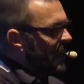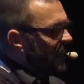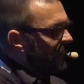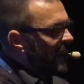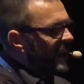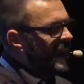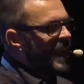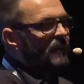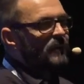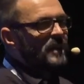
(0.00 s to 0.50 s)

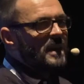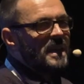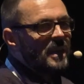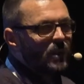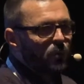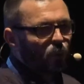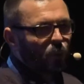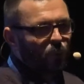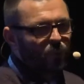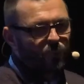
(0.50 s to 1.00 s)
They have
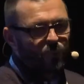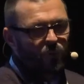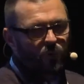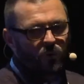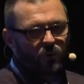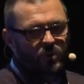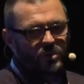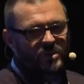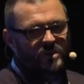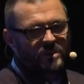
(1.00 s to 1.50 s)
equal
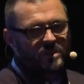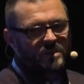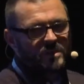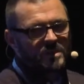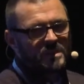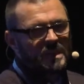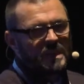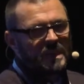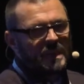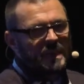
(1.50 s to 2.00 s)

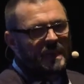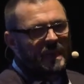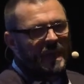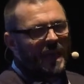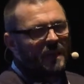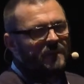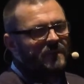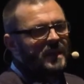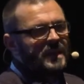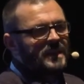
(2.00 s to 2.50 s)
proportions
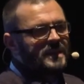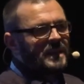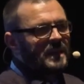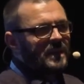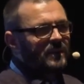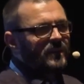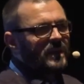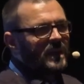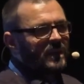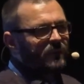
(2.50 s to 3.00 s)
and they
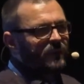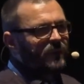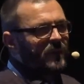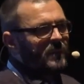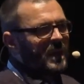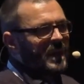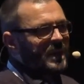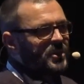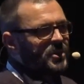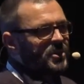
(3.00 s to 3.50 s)
deliver
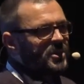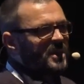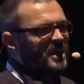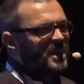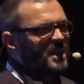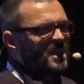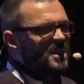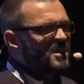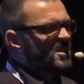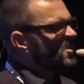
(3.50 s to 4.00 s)
information
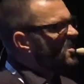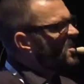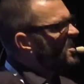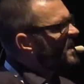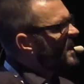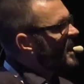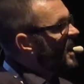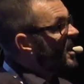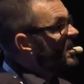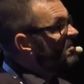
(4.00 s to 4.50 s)
in a sort
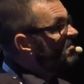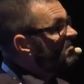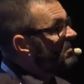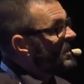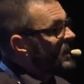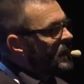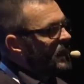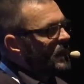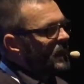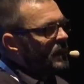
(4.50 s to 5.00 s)
of a
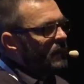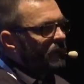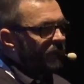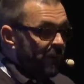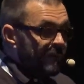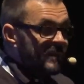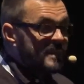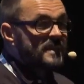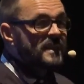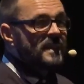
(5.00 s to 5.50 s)

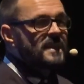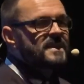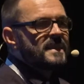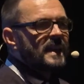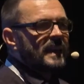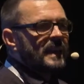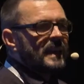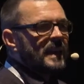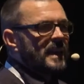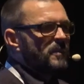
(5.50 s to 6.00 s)
very
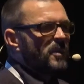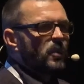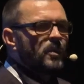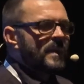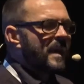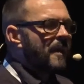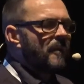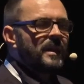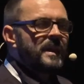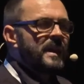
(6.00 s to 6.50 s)
succinctly, but
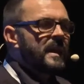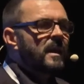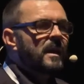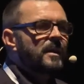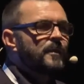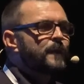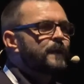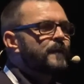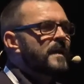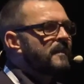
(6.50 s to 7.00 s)
without any
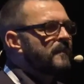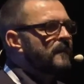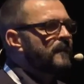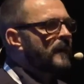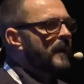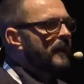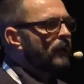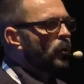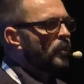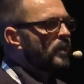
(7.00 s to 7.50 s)
kind of
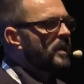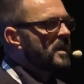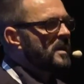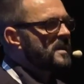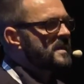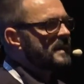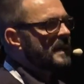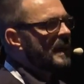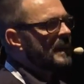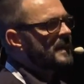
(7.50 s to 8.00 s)
fanfare or
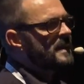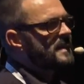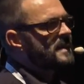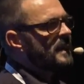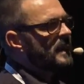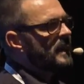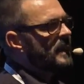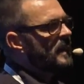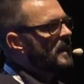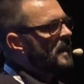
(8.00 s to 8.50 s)

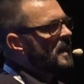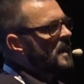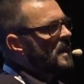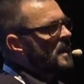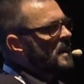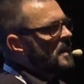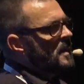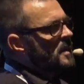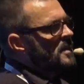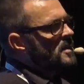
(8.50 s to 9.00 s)
personality.
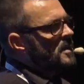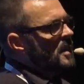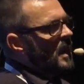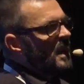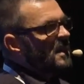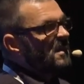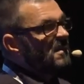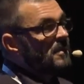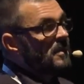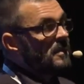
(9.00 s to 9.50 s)
So,
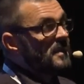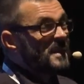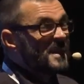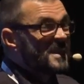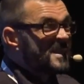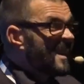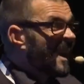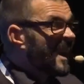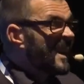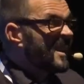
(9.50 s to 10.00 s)
and
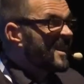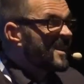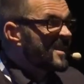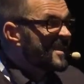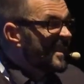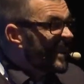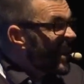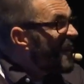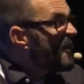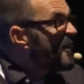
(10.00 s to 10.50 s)

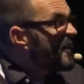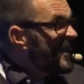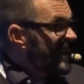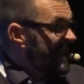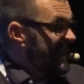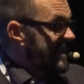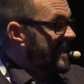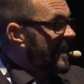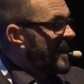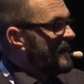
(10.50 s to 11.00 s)
designers love
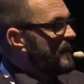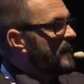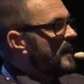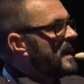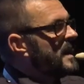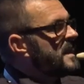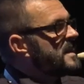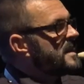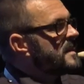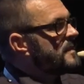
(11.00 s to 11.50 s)
this
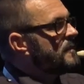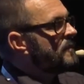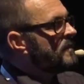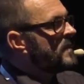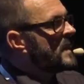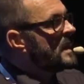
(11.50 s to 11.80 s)
typeface.